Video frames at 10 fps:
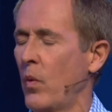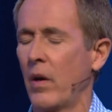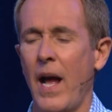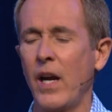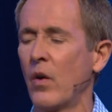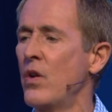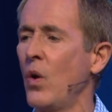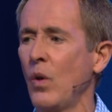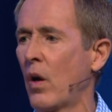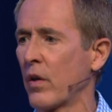where anger
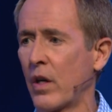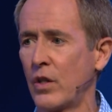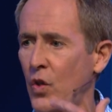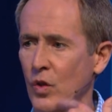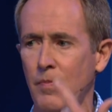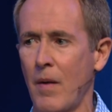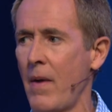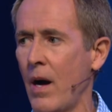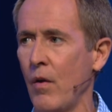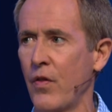no longer controls my
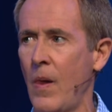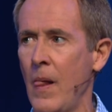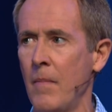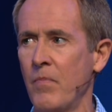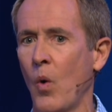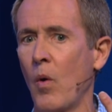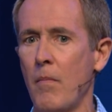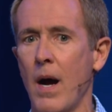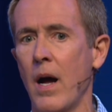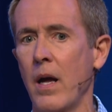mouth or
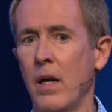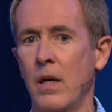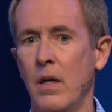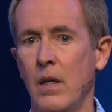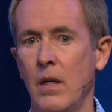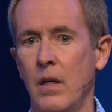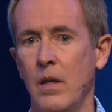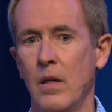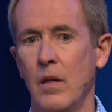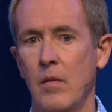my
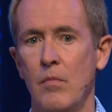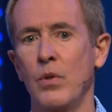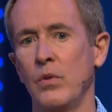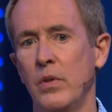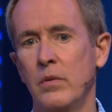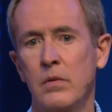mood.